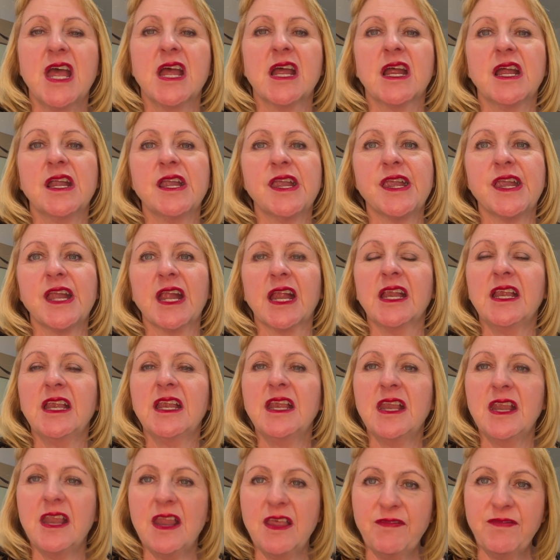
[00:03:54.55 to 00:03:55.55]
can
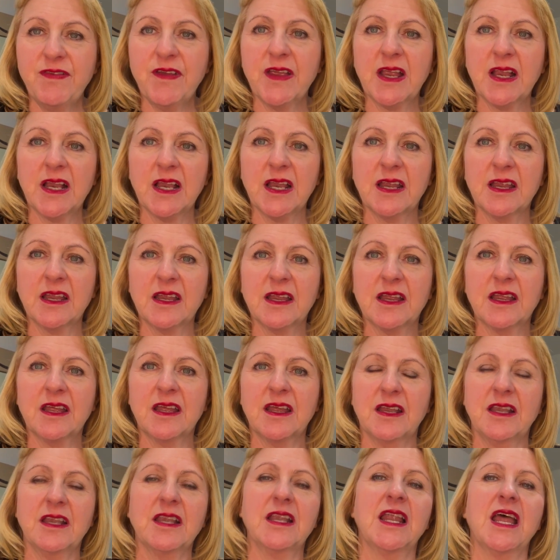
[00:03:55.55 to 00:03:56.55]

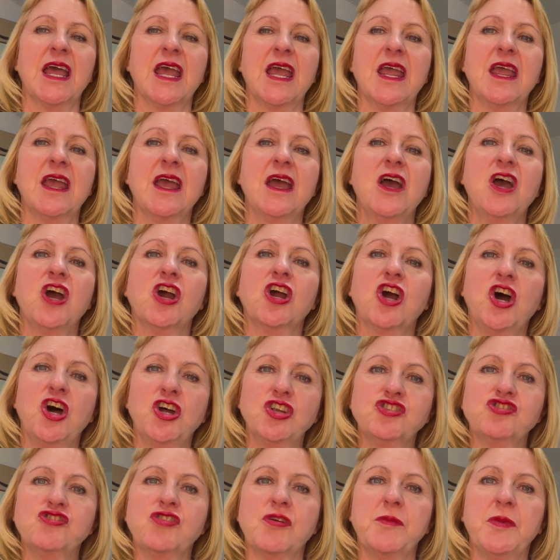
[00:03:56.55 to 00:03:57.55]
significantly
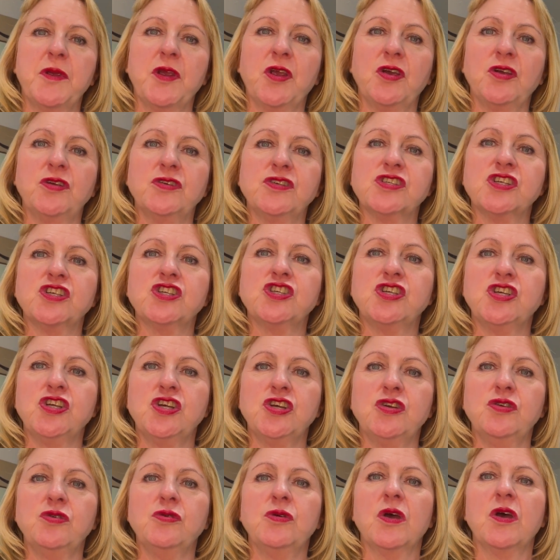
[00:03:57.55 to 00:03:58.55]
contribute
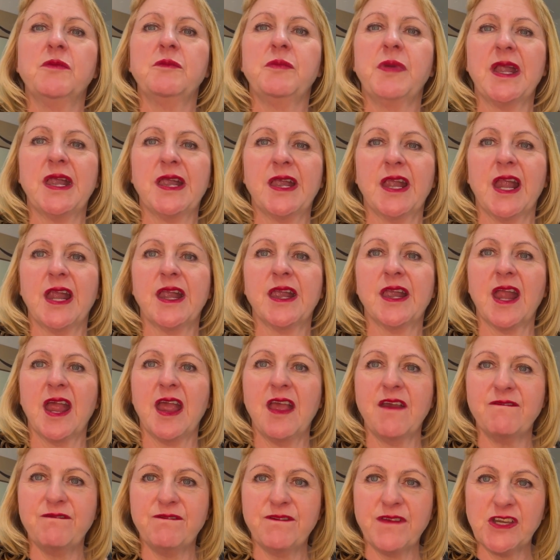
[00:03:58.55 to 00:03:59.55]
to business
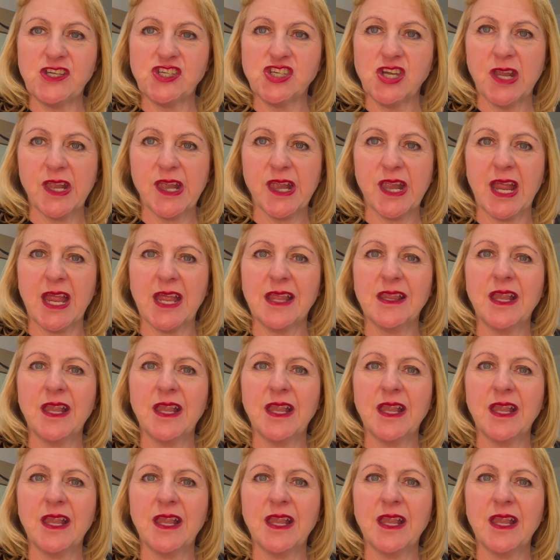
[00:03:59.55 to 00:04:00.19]
efficiency.